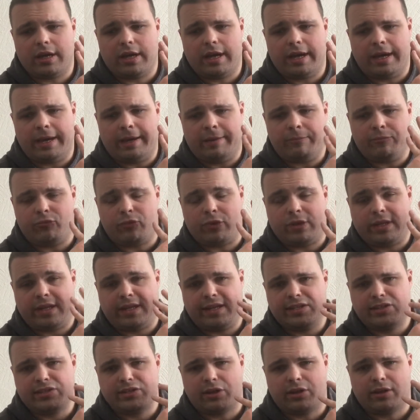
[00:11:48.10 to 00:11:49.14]

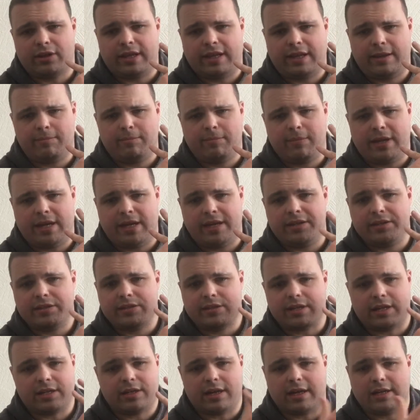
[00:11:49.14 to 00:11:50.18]
released all the
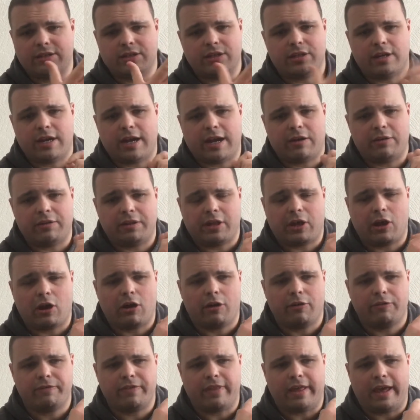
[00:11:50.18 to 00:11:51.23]
inmates. I don't know how they got
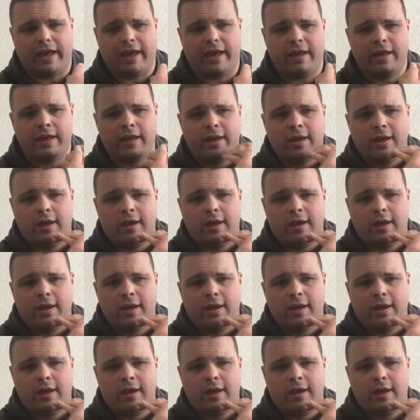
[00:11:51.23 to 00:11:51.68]
off there.